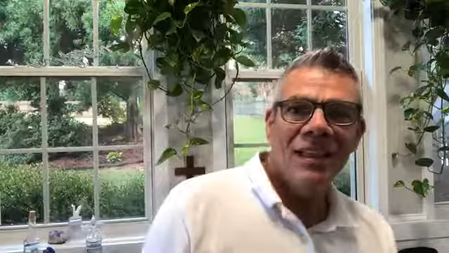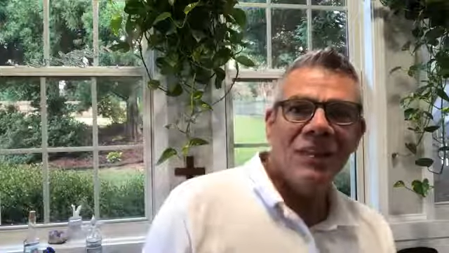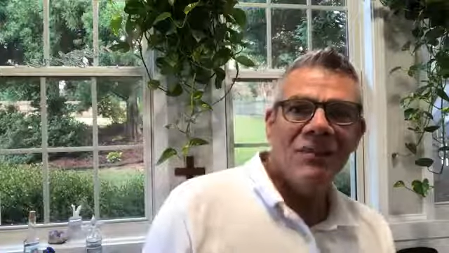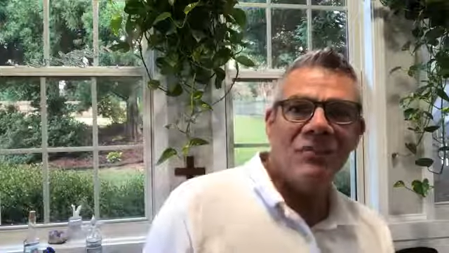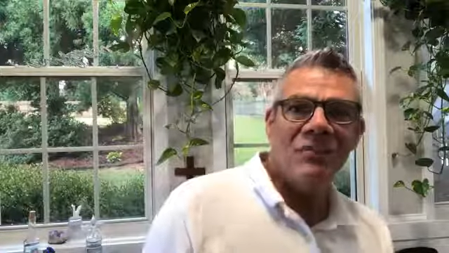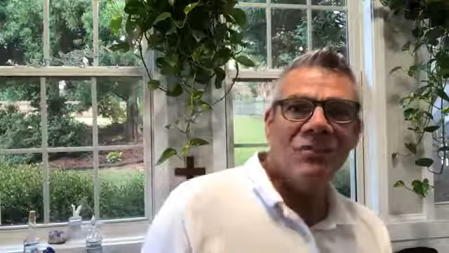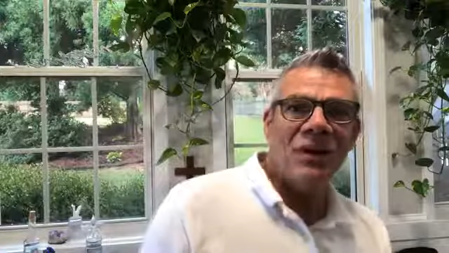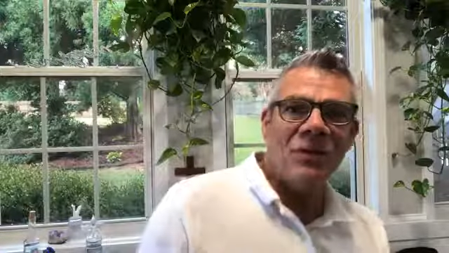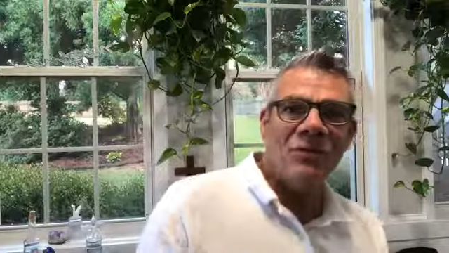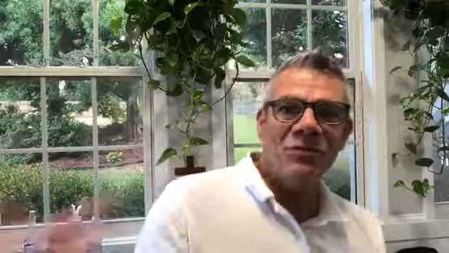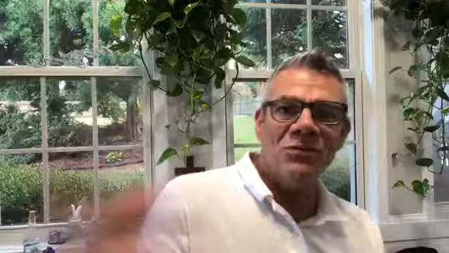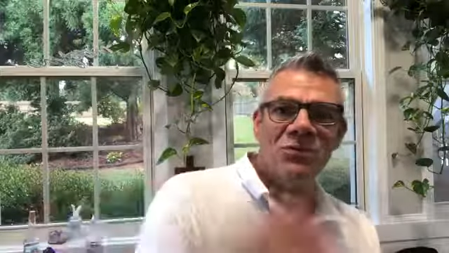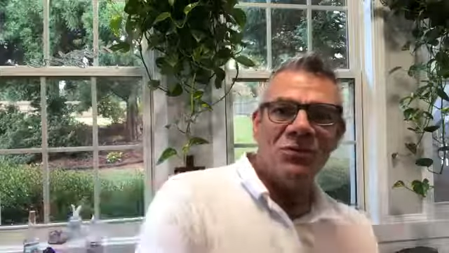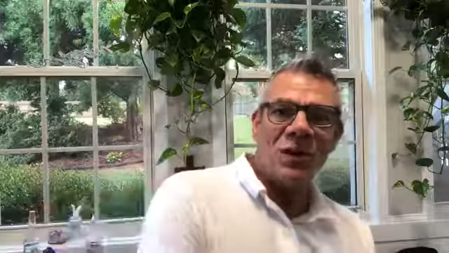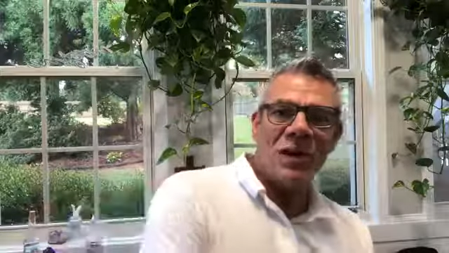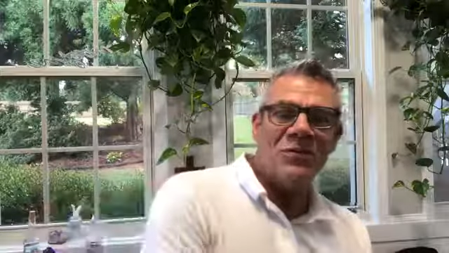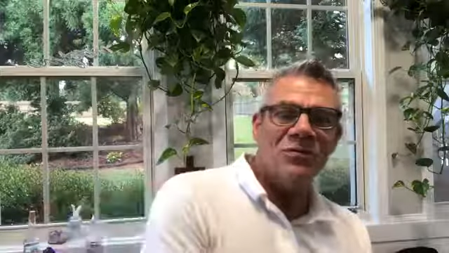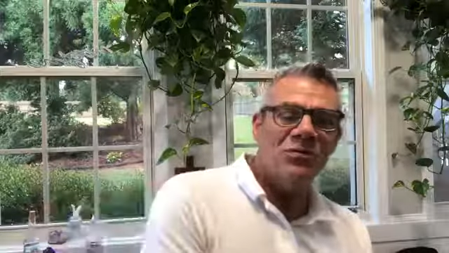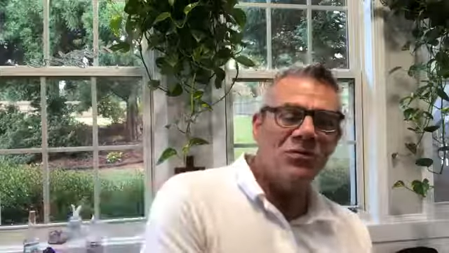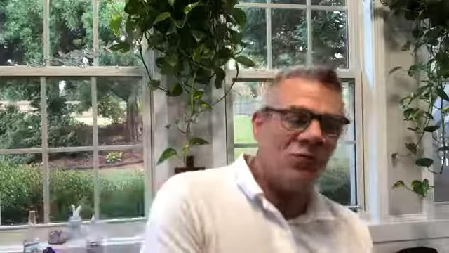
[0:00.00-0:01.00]
Fun
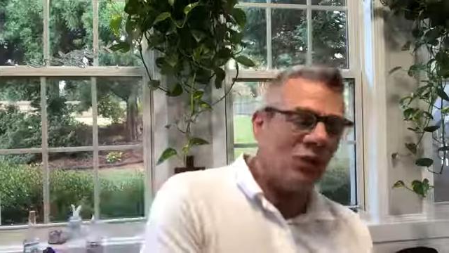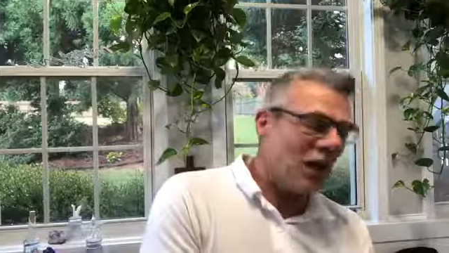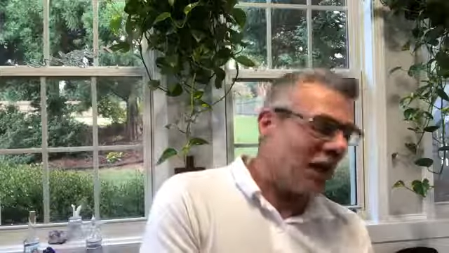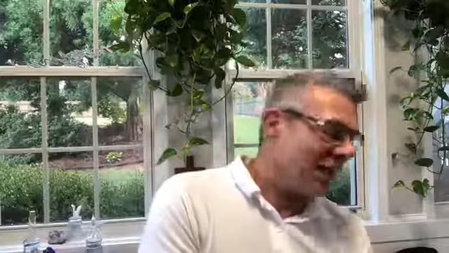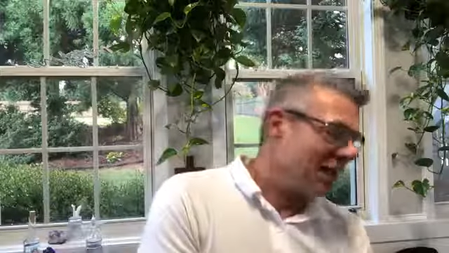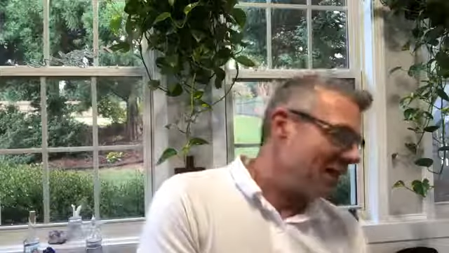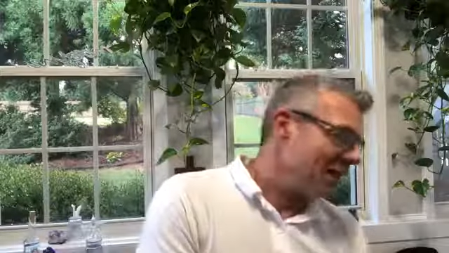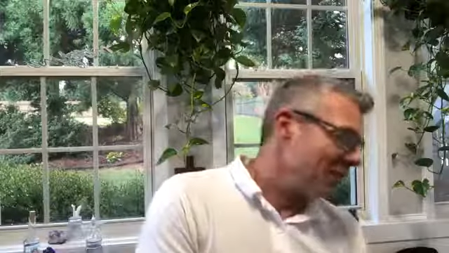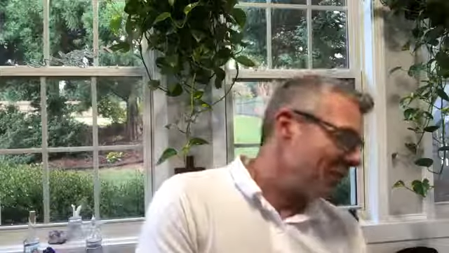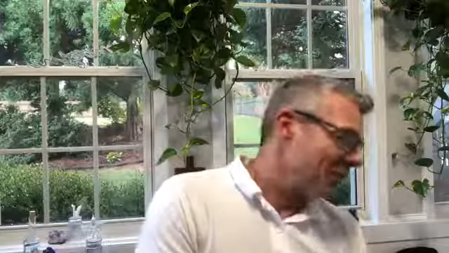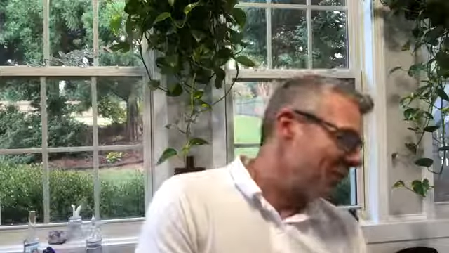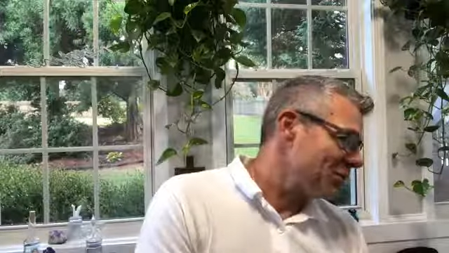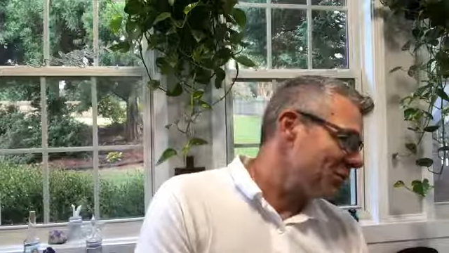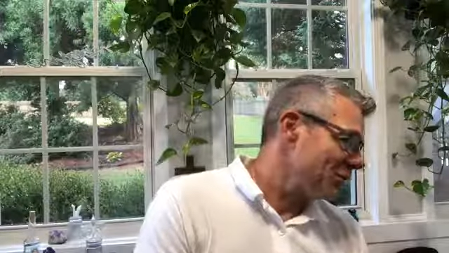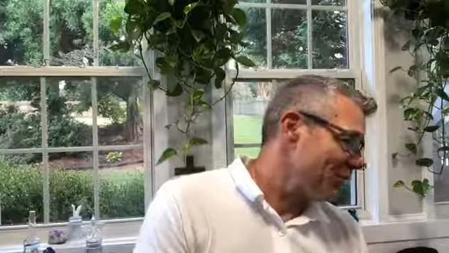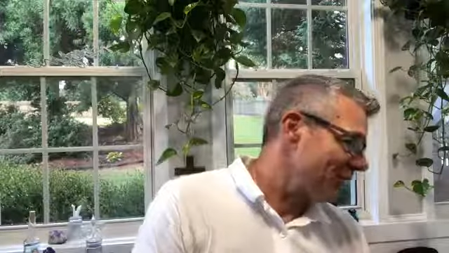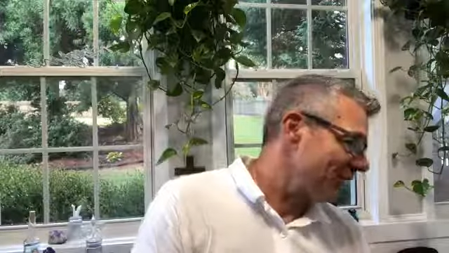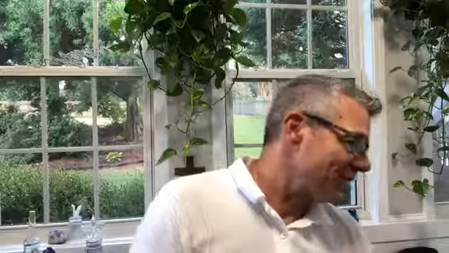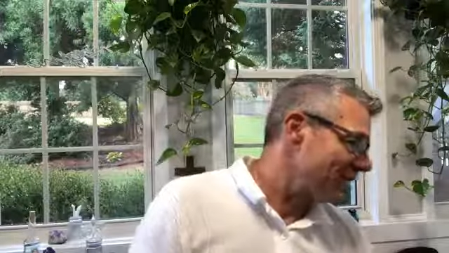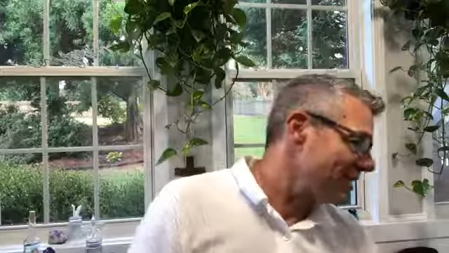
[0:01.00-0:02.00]
Friend Friday with
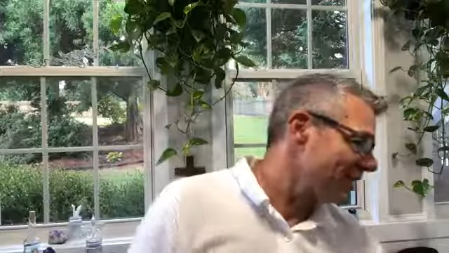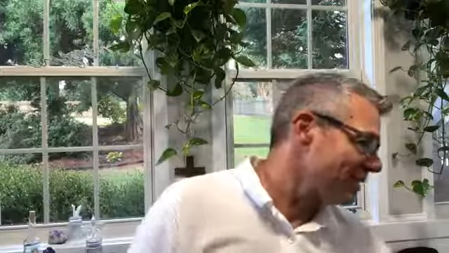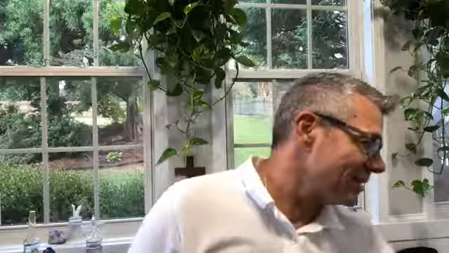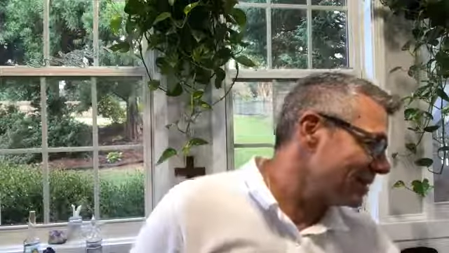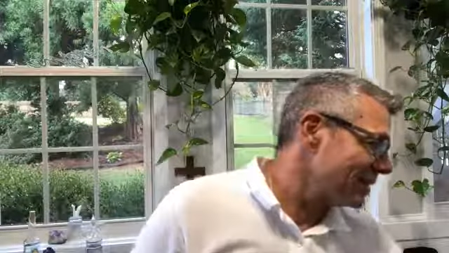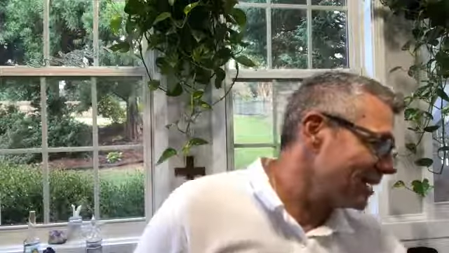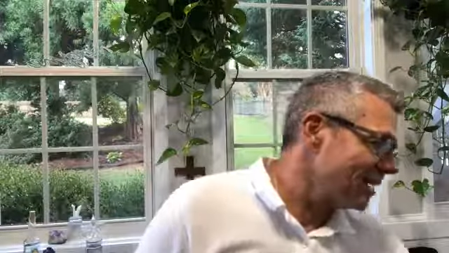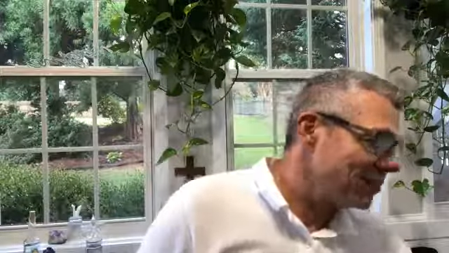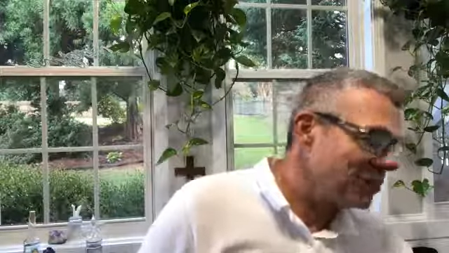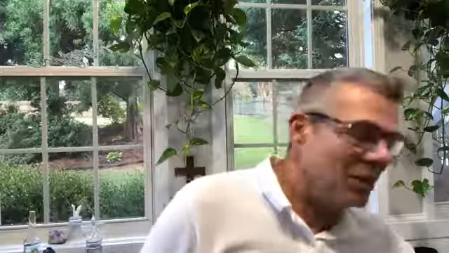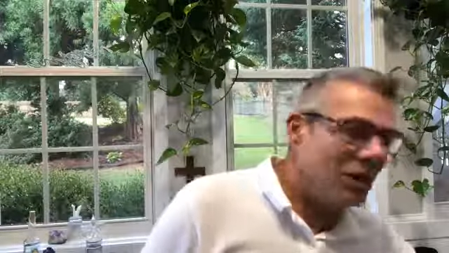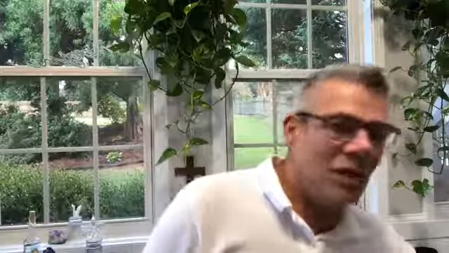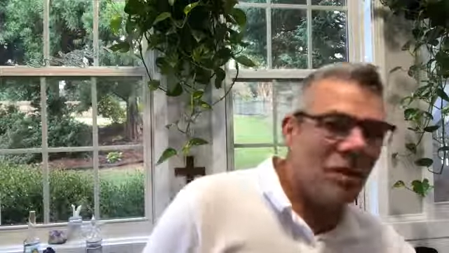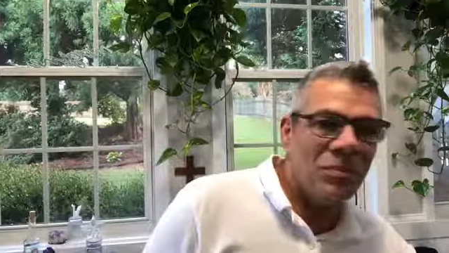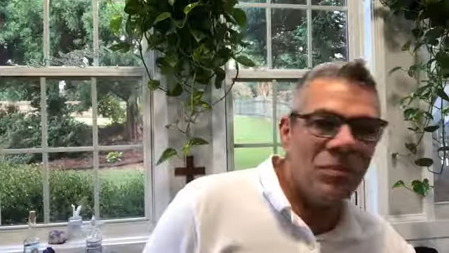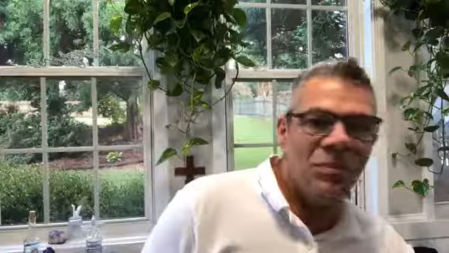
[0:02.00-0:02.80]
Jesse is coming up.